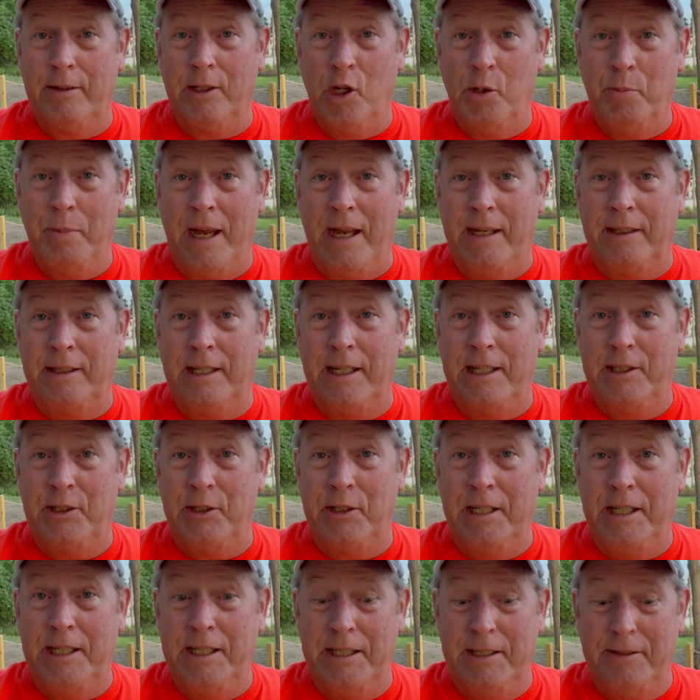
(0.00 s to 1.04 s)
No band-aids
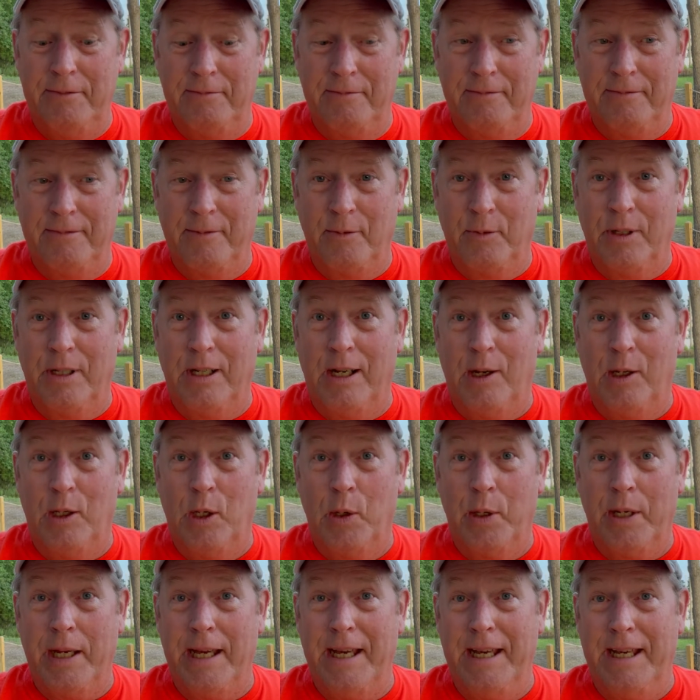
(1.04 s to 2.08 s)
needed, and we're all
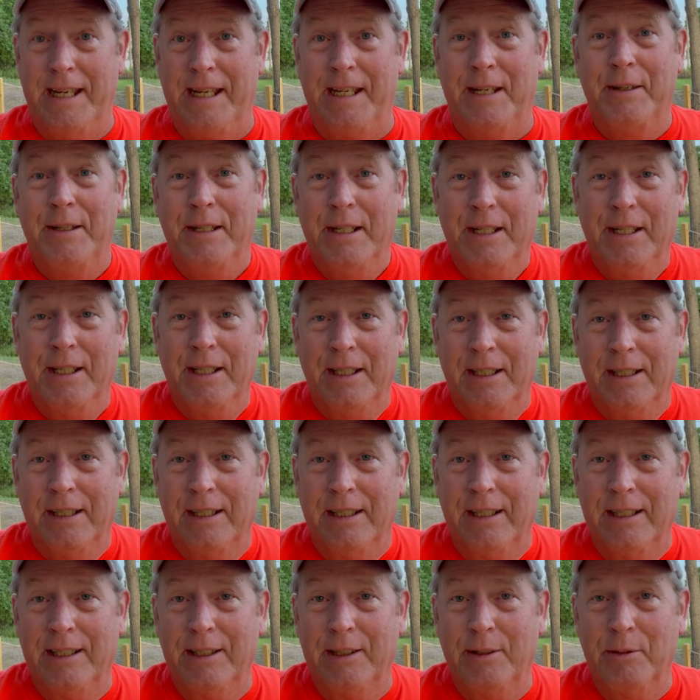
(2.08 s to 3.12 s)
okay.
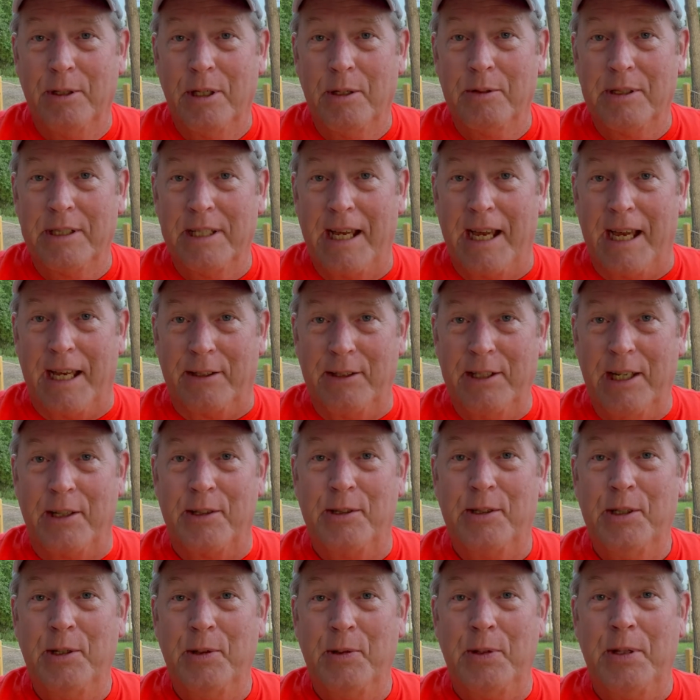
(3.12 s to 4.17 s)
Where was that? Yeah,
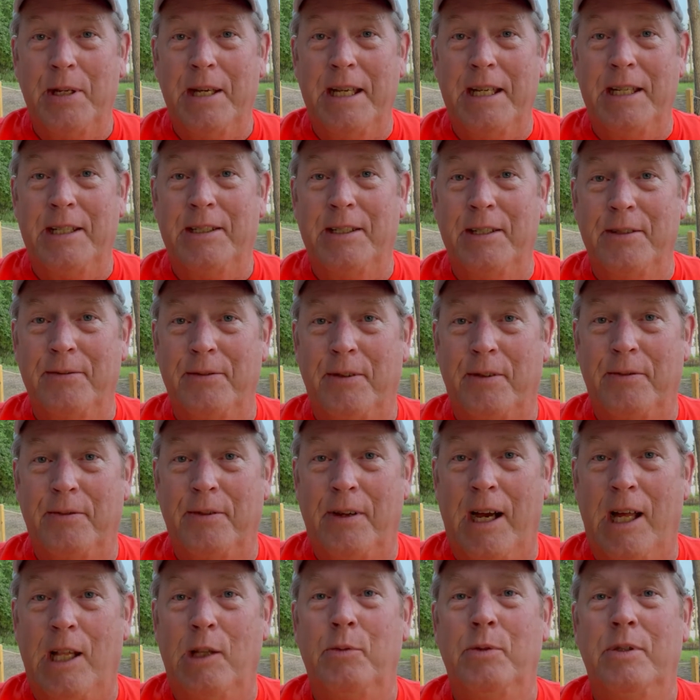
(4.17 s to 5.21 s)
still thanking you for
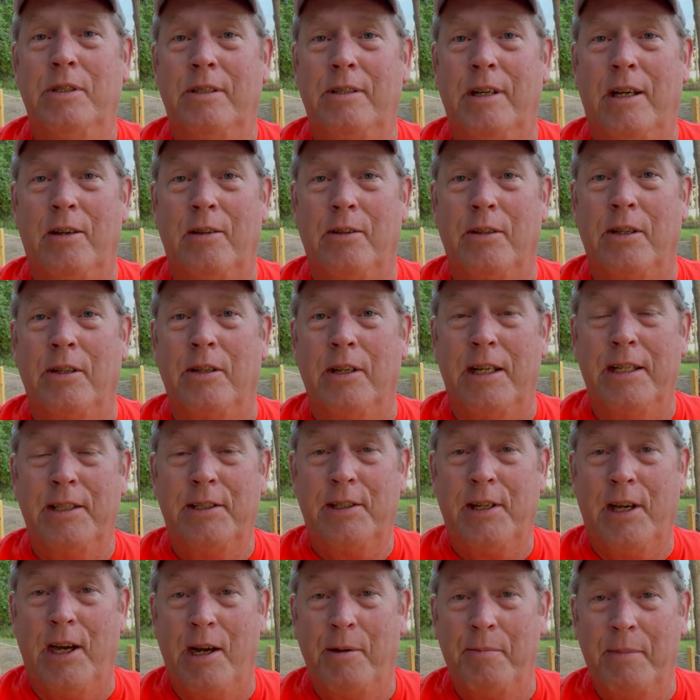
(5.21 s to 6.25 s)
following, all the
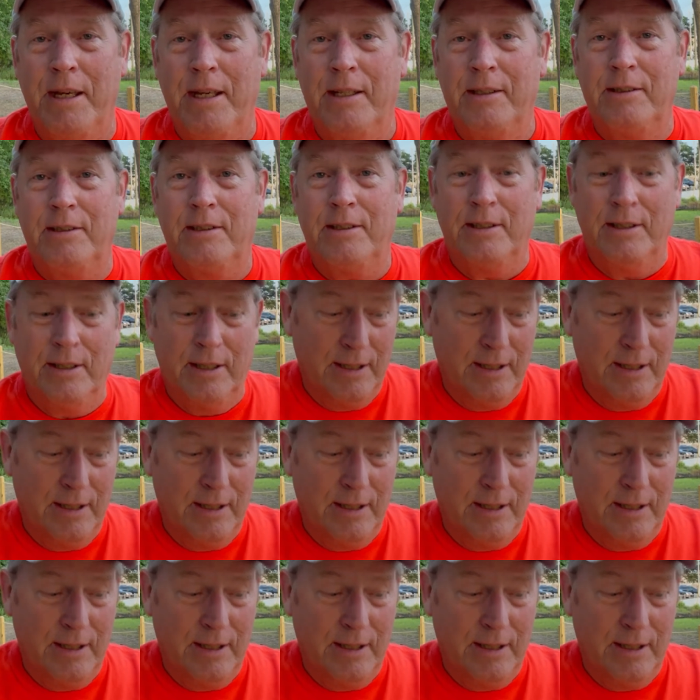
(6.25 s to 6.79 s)
nice comments.